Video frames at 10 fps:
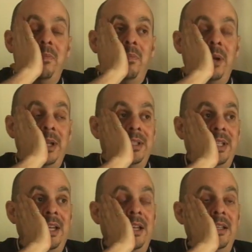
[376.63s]
But
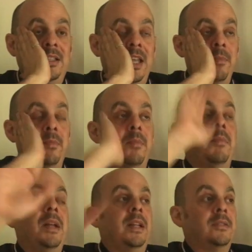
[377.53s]
Sam
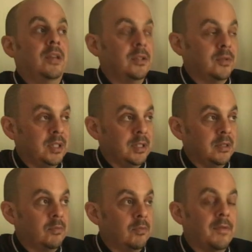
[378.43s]
Mendes also
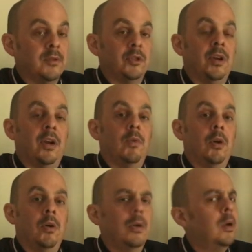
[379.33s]
did Revolutionary
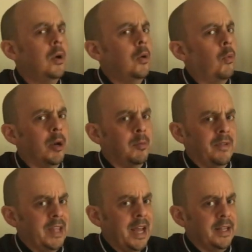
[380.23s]
Road. What a
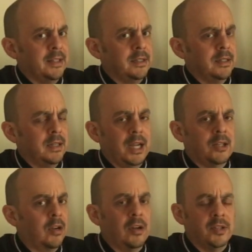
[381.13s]
movie that is. I could
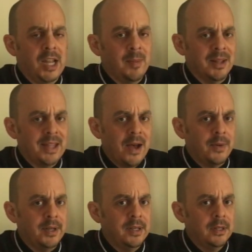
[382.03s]
talk all day about that
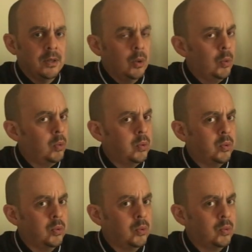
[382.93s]
one.
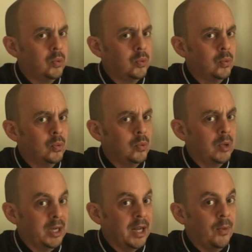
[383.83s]

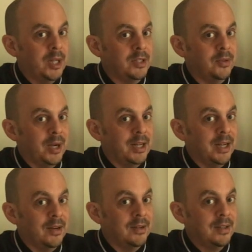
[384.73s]
I kind of want to right
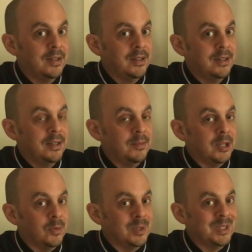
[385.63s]
now.
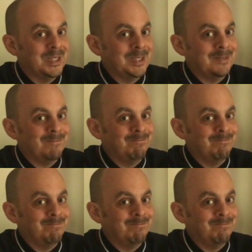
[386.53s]
Gonna resist.